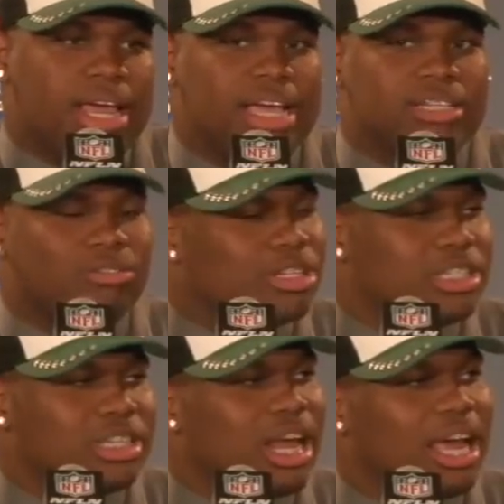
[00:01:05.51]
edge
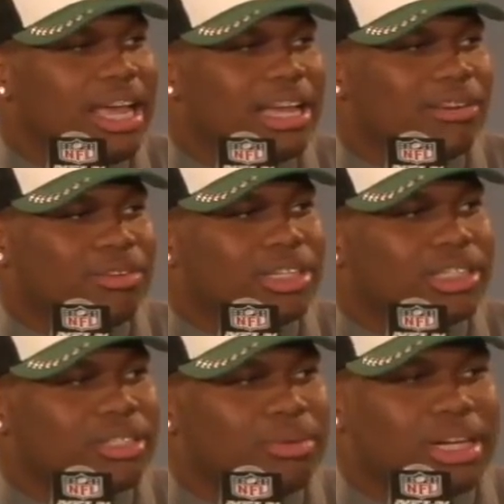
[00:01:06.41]
rushers are not edge
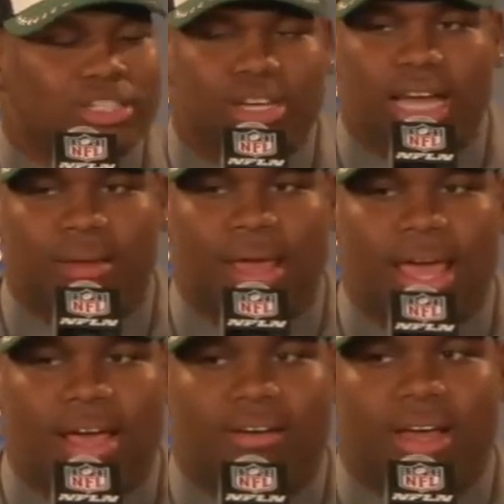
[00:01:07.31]
rushers because you got to
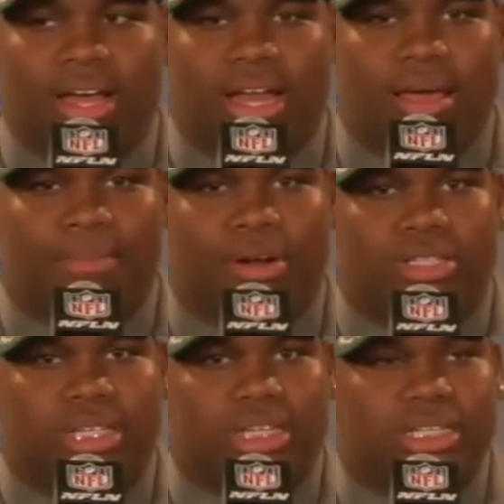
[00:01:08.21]
have that
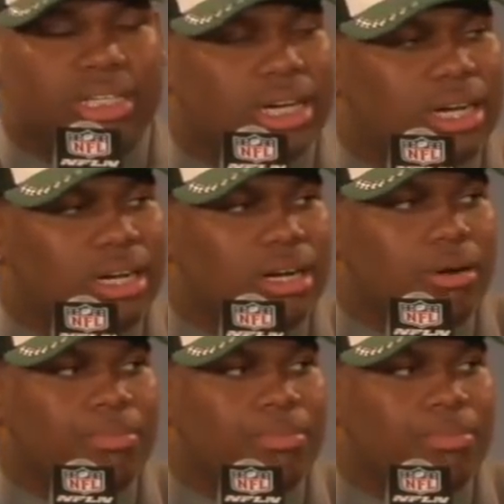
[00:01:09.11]
person to uh,